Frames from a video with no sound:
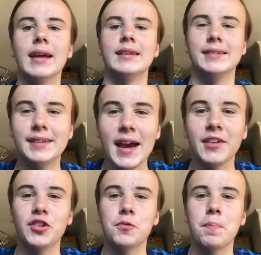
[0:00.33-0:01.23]

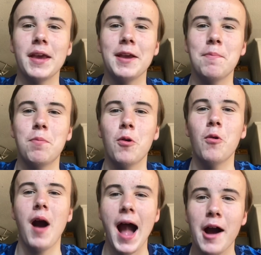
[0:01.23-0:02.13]
Yes,
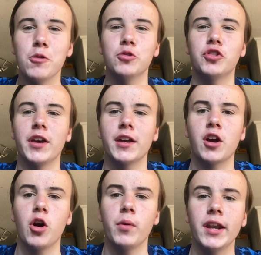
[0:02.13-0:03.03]
people, how's it
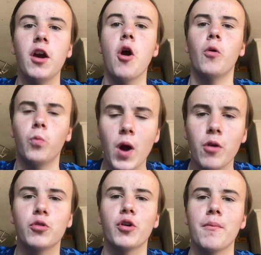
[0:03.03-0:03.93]
going?
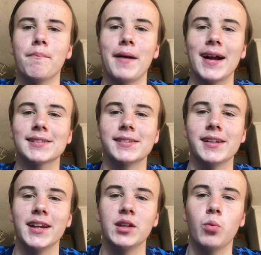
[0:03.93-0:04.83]
Welcome back to
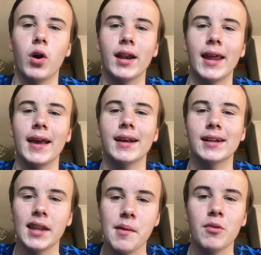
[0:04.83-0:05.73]
Lilywhite Lane,
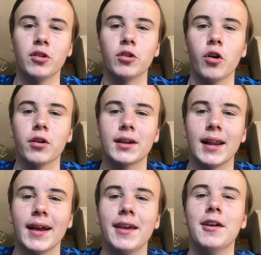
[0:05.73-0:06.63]
Clement long
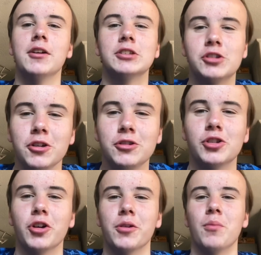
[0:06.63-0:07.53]
play to
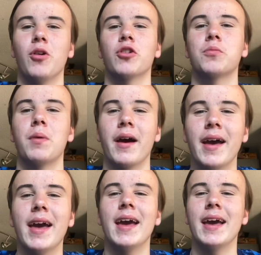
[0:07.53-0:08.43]
Tottenham Hotspur.
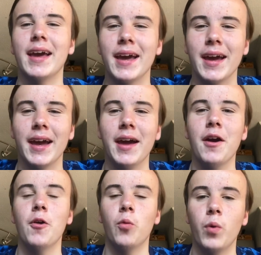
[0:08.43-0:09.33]
Here
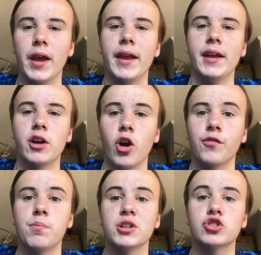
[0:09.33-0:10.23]
we go.
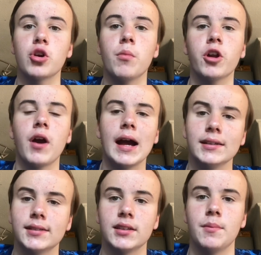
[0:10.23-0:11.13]
Fabrizio Romano
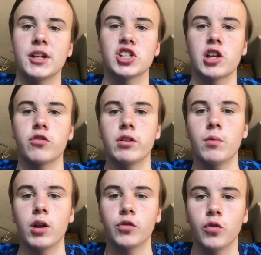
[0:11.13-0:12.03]
has said the magic three
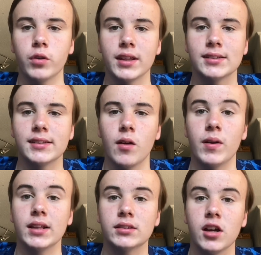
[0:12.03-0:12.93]
words for this deal,
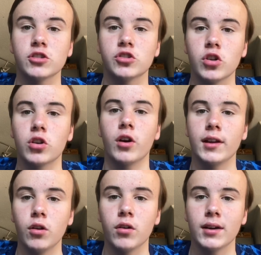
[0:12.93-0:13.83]
and it does look like
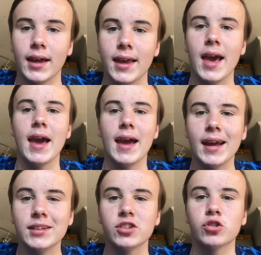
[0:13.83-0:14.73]
Lenglet
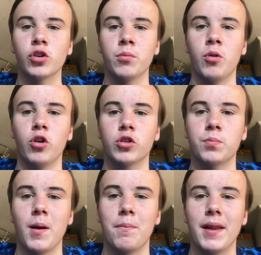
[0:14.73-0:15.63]
is a Tottenham
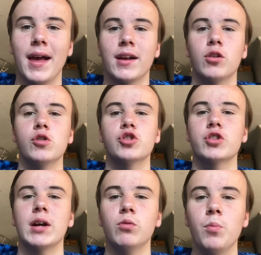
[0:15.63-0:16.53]
Hotspur player.
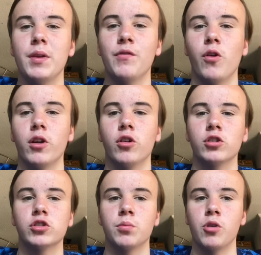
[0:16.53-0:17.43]
Contract will be
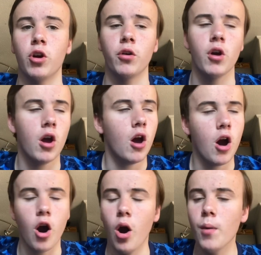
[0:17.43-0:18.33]
finalised tomorrow.
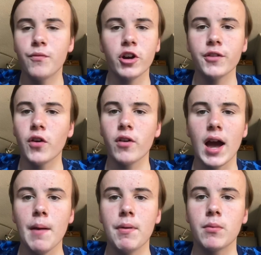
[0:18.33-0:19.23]
I'm very, very
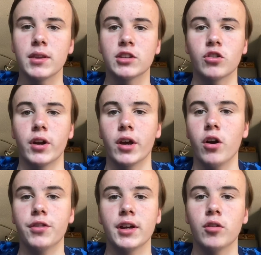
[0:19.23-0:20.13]
happy with this signing.
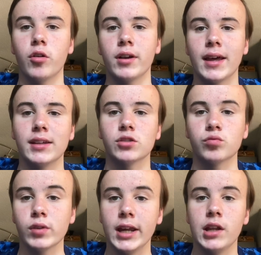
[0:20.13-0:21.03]
I think Lenglet is a
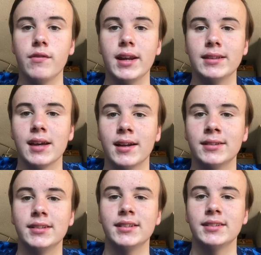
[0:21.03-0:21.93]
really, really
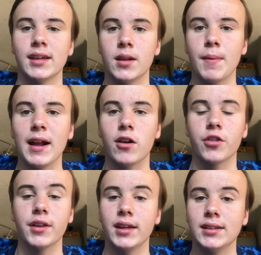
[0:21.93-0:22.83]
talented centre-back. I
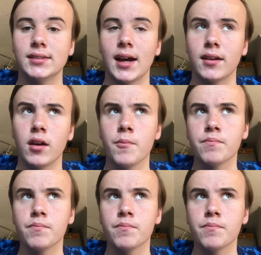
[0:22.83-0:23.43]
think he's had